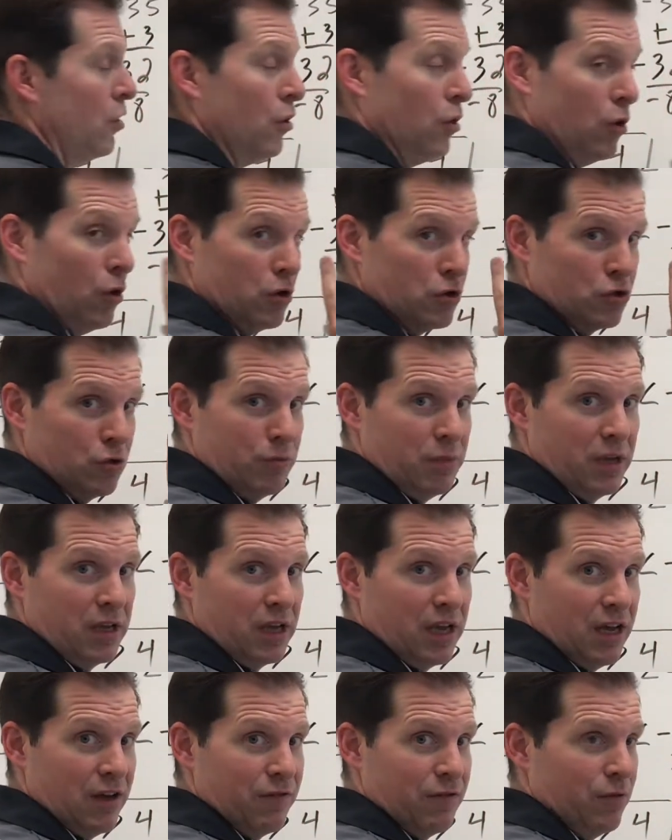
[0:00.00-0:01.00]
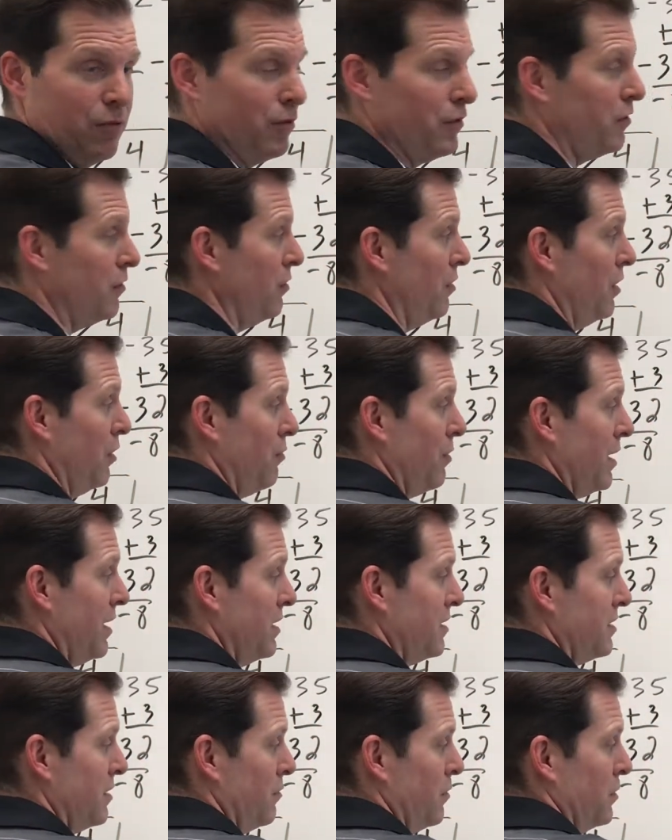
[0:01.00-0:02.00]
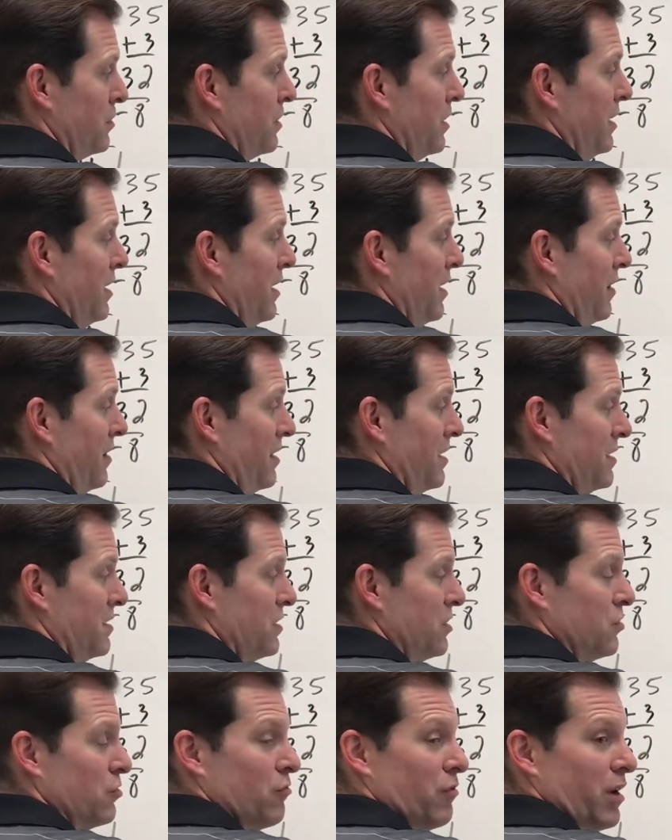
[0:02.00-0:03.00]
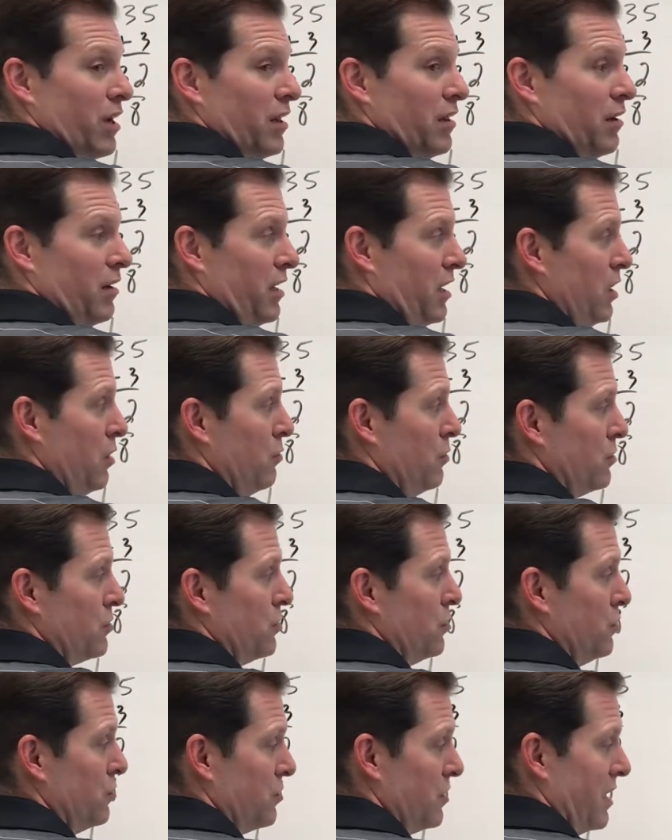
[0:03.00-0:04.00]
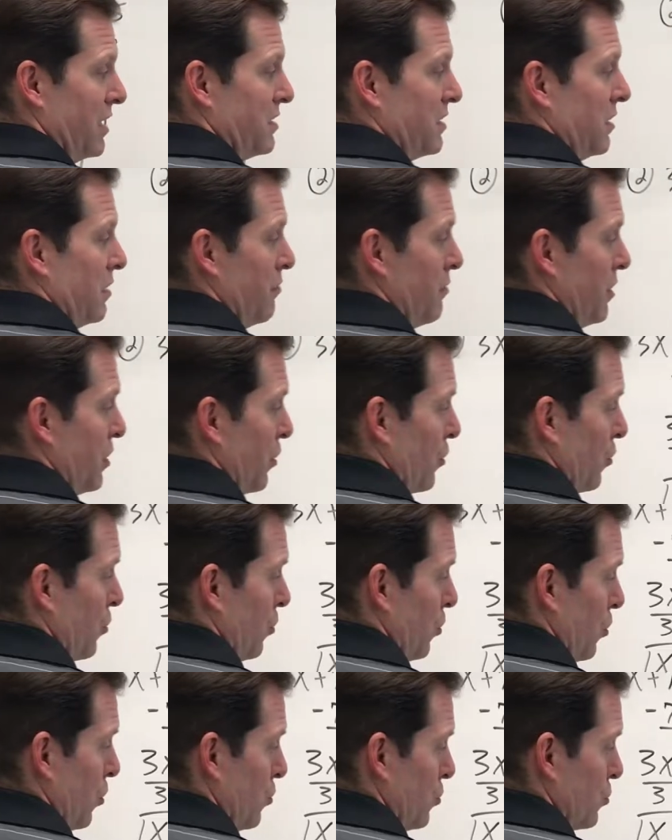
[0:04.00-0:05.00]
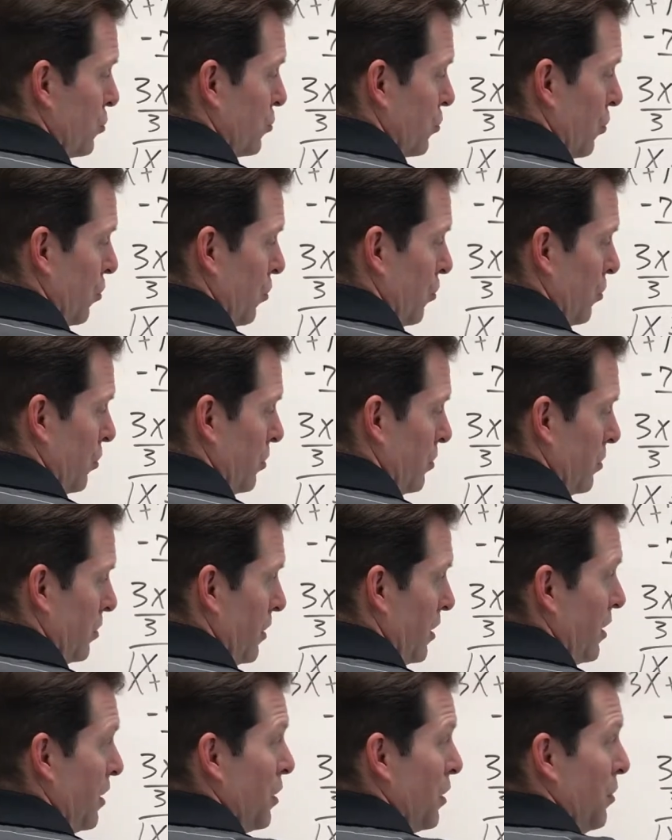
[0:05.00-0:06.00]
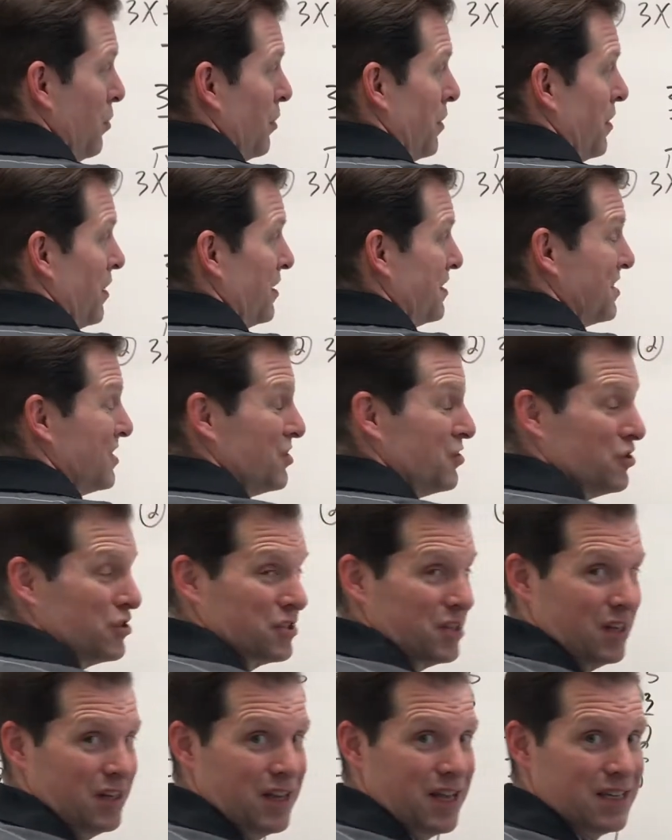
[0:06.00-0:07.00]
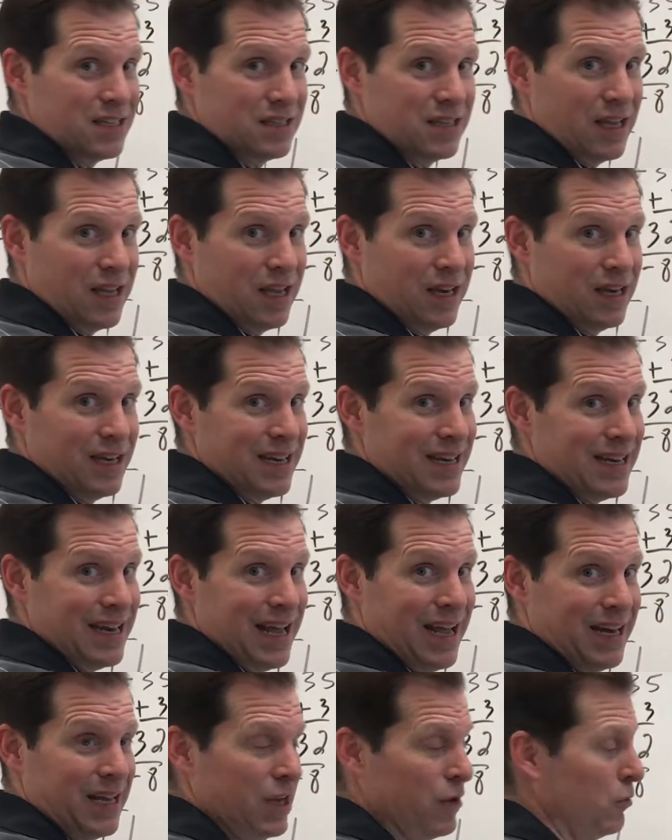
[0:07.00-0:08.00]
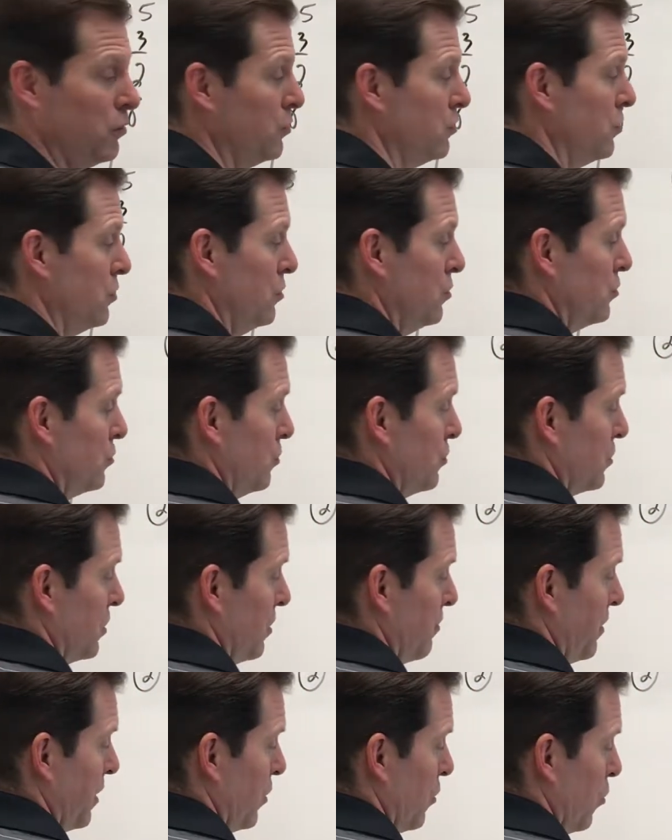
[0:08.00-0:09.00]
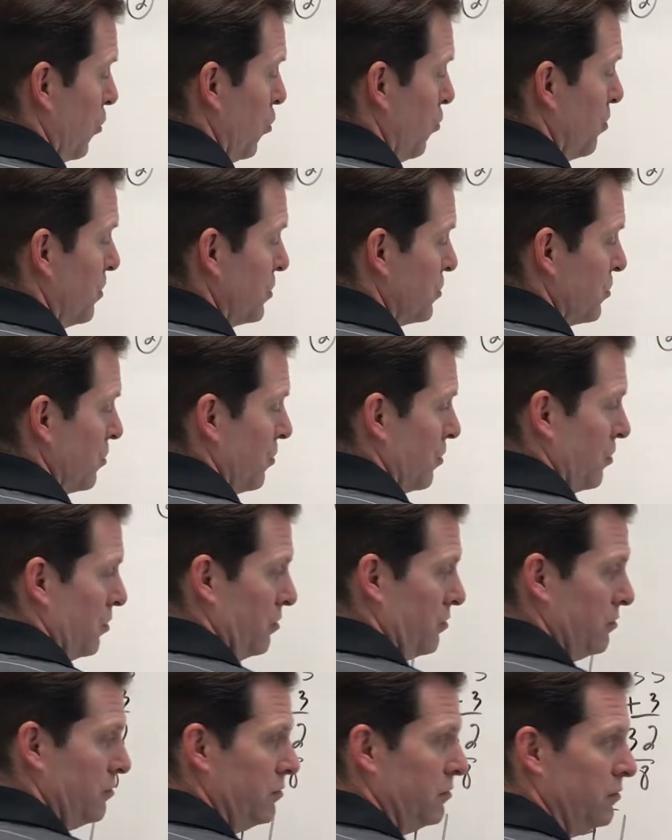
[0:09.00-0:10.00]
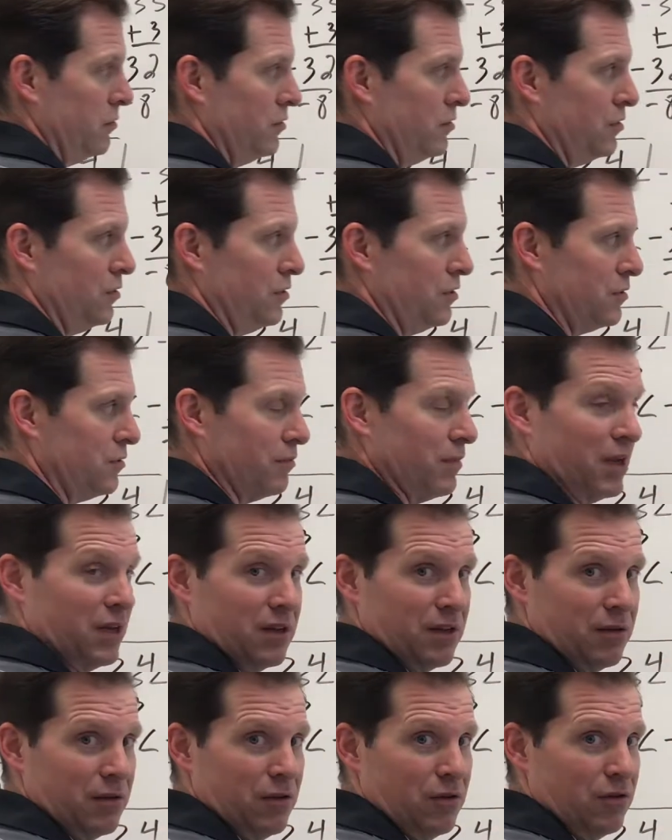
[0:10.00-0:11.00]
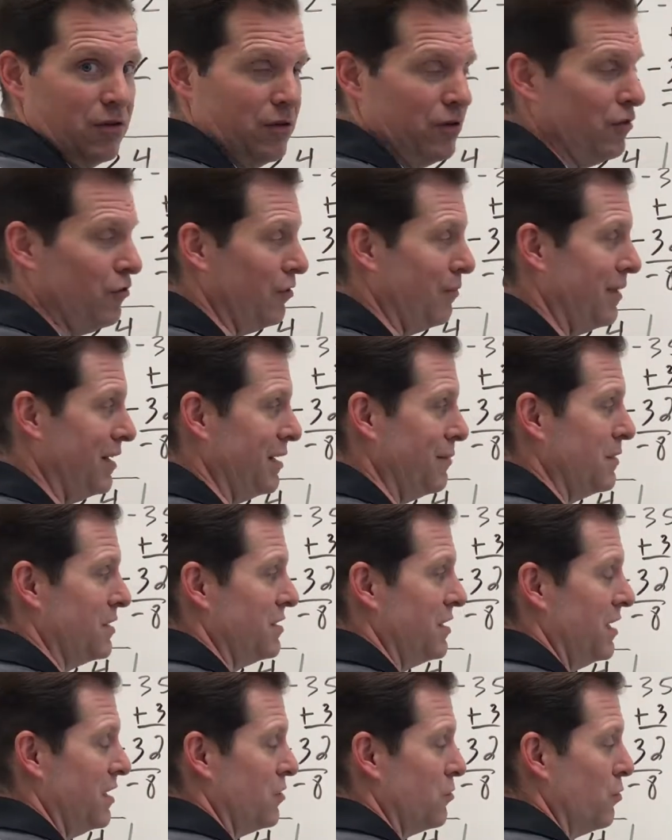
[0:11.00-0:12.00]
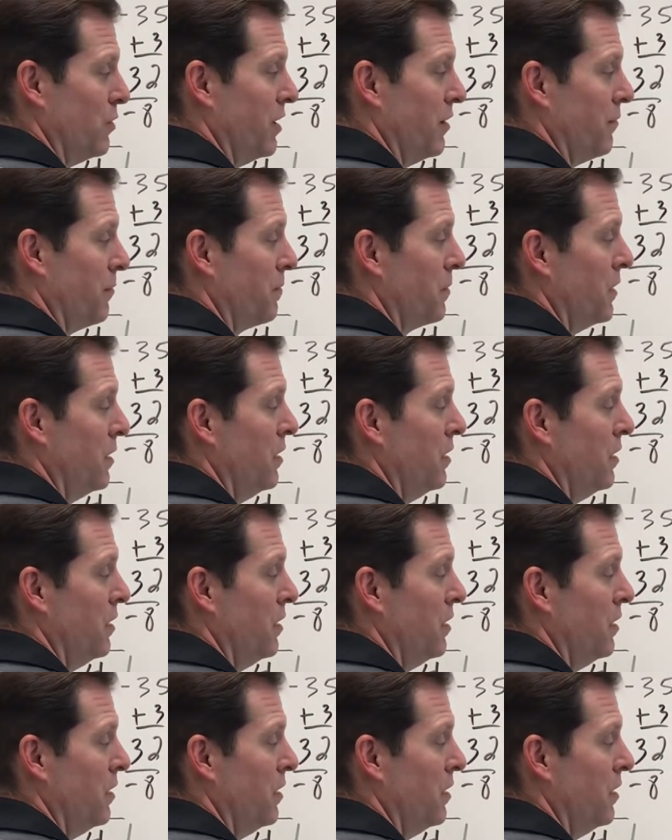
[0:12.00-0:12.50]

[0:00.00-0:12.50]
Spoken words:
Also be careful with your inequality symbols. This is greater than or equal to, so that's going to be a closed circle. But this is just a less than, not equal to, so it's going to be an open circle. Students usually make that mistake as well.